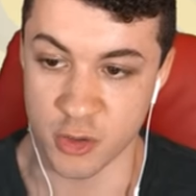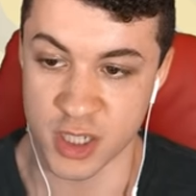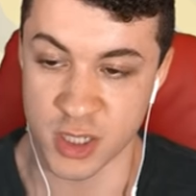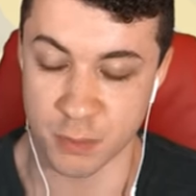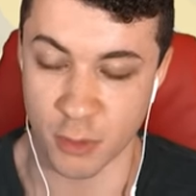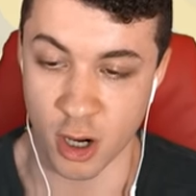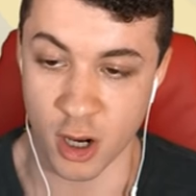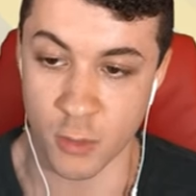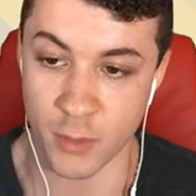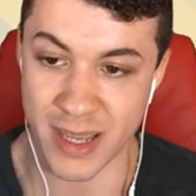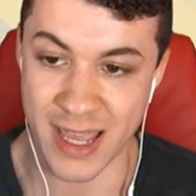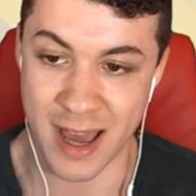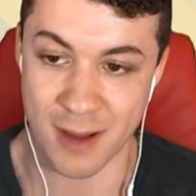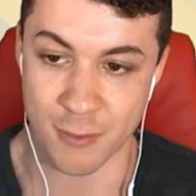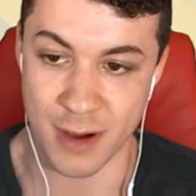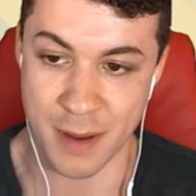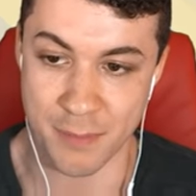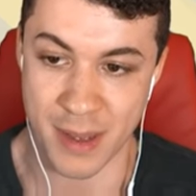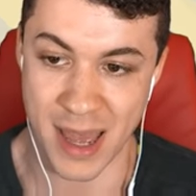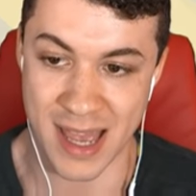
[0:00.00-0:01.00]
smart, we got
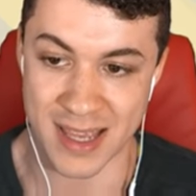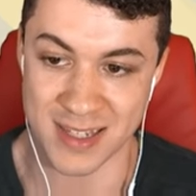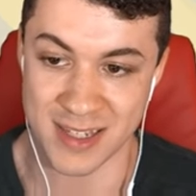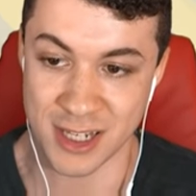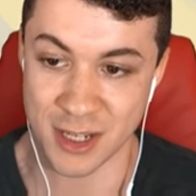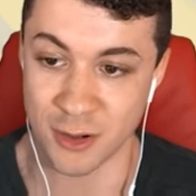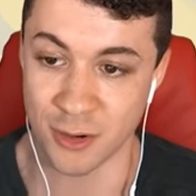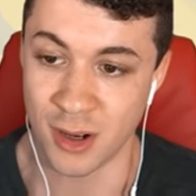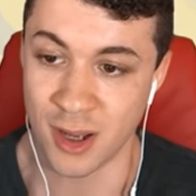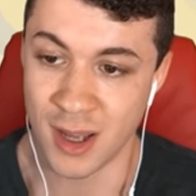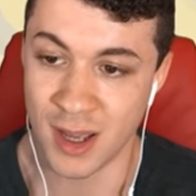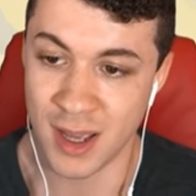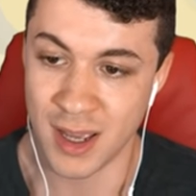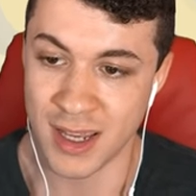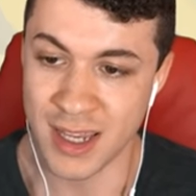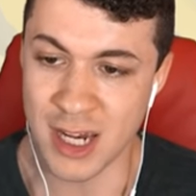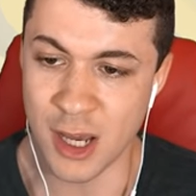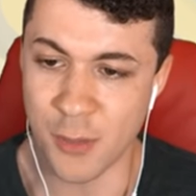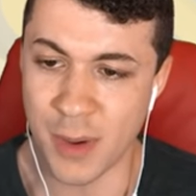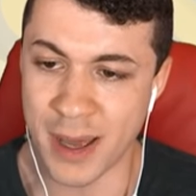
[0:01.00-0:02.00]
right past you.
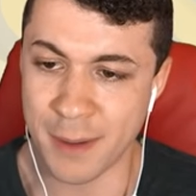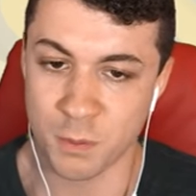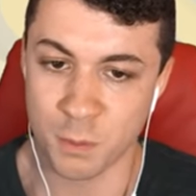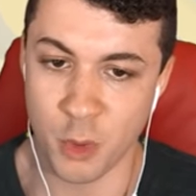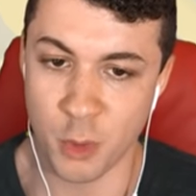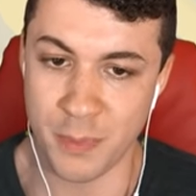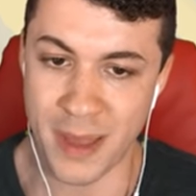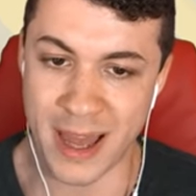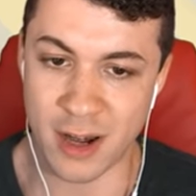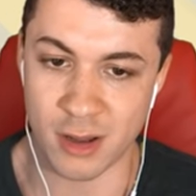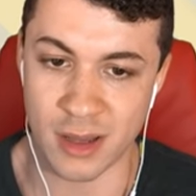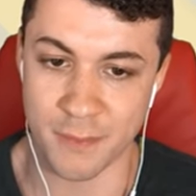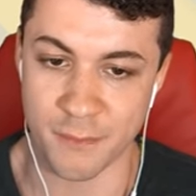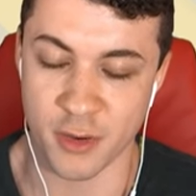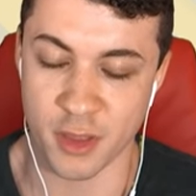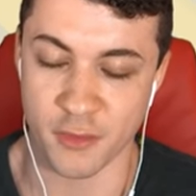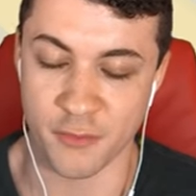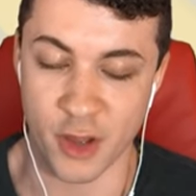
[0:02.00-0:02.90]
You know what, we'll battle him for the